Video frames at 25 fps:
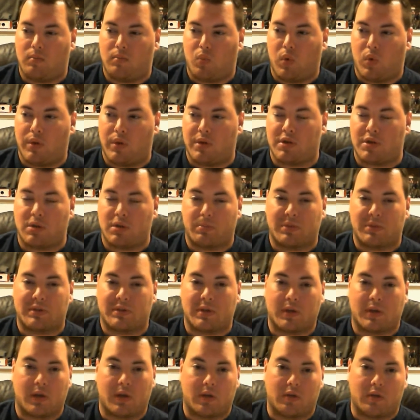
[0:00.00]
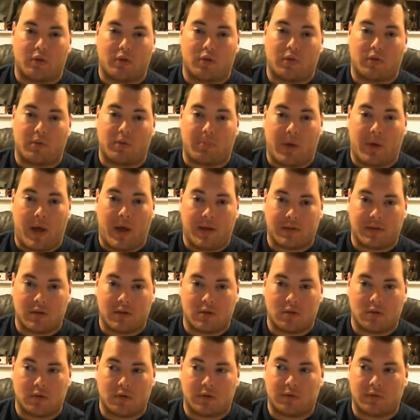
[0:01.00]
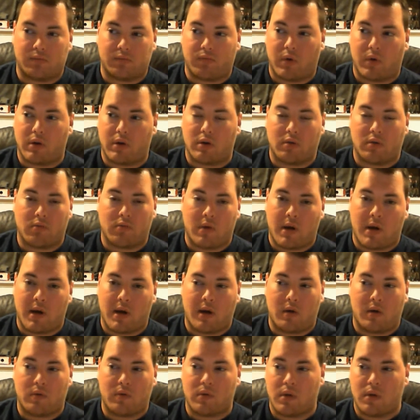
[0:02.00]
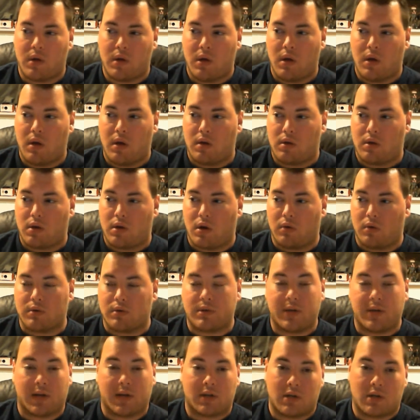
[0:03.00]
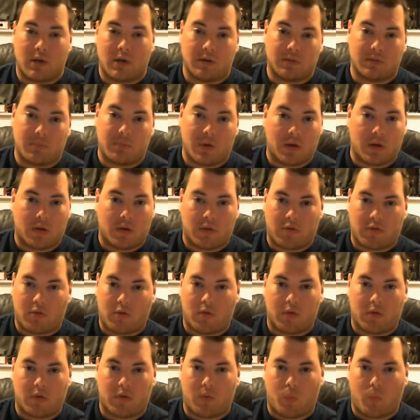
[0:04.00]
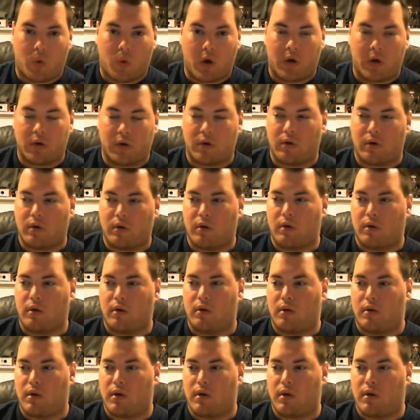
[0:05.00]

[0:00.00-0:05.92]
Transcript: when the ship is sinking, the passengers running around, you know, deck chairs being thrown in the water,